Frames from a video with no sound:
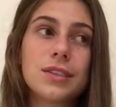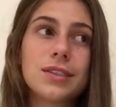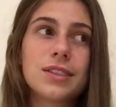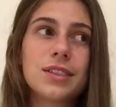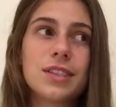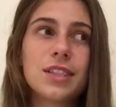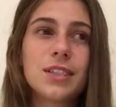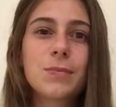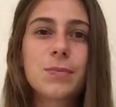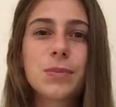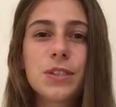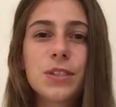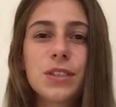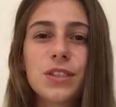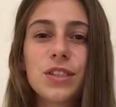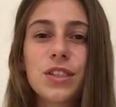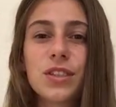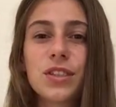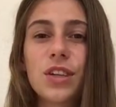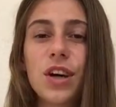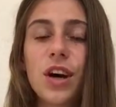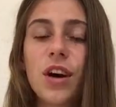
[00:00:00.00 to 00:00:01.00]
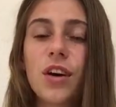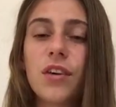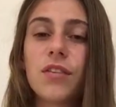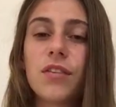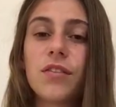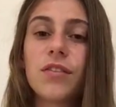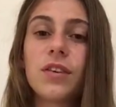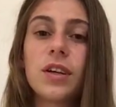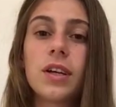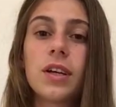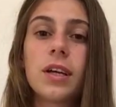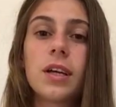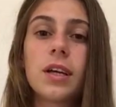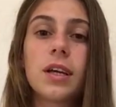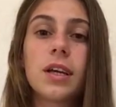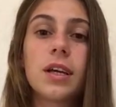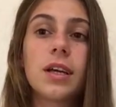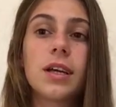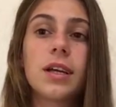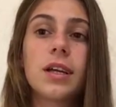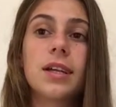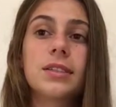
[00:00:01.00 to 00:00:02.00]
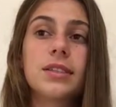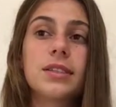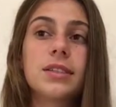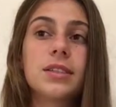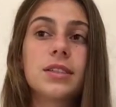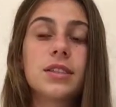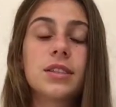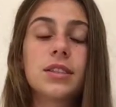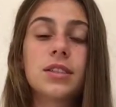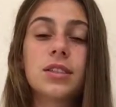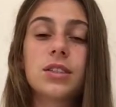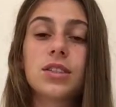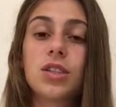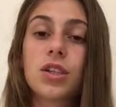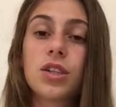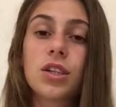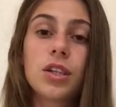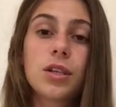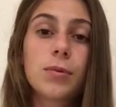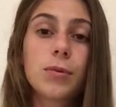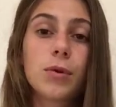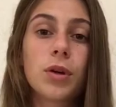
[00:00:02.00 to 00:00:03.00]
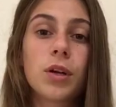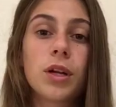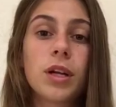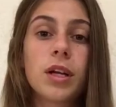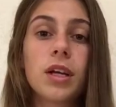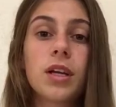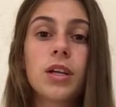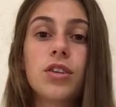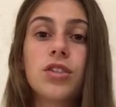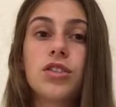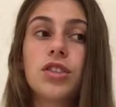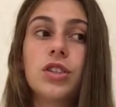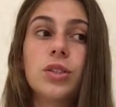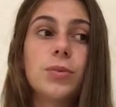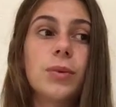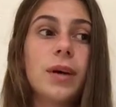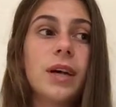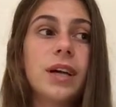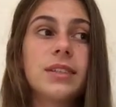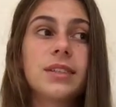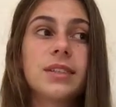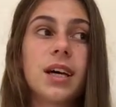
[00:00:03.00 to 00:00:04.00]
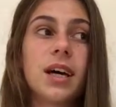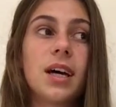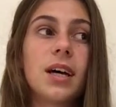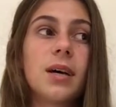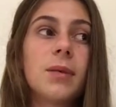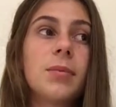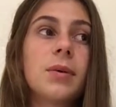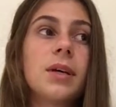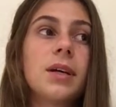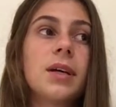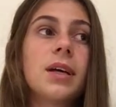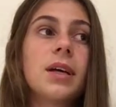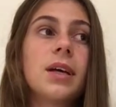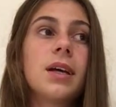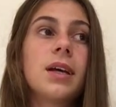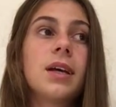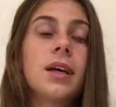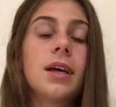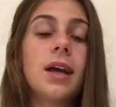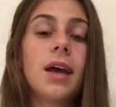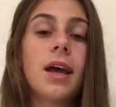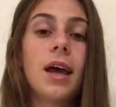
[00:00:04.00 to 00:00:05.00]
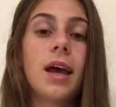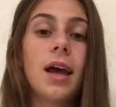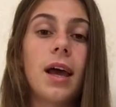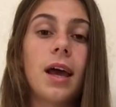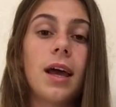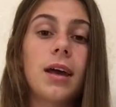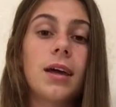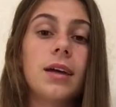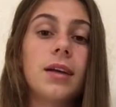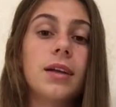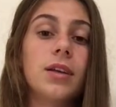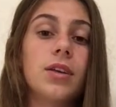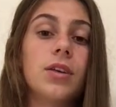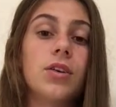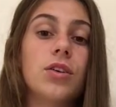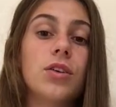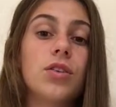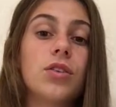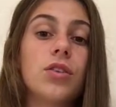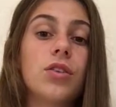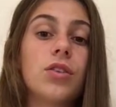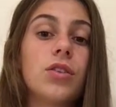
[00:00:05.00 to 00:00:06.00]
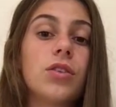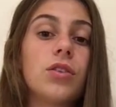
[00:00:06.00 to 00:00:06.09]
this book starts off, and it's this early morning. She wakes up, and